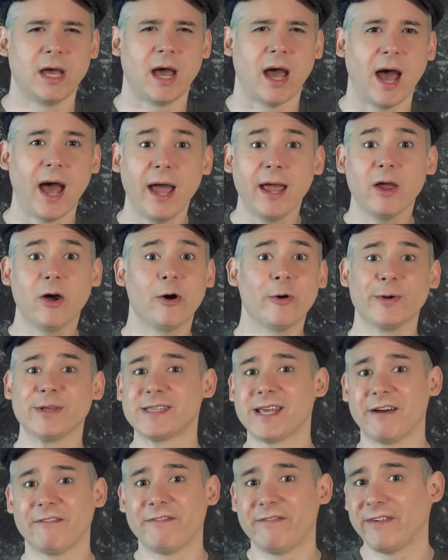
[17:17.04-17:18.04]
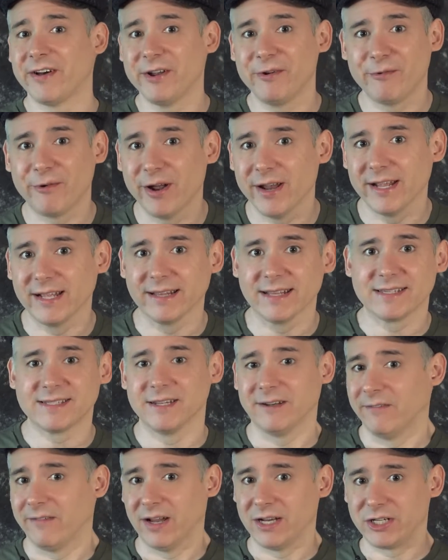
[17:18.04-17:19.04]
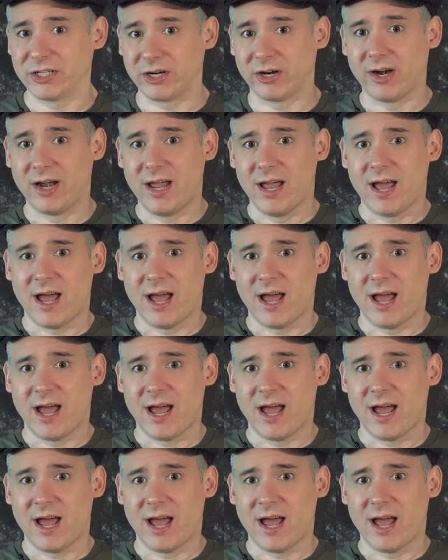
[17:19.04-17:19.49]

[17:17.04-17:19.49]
I always have fun running this adventure.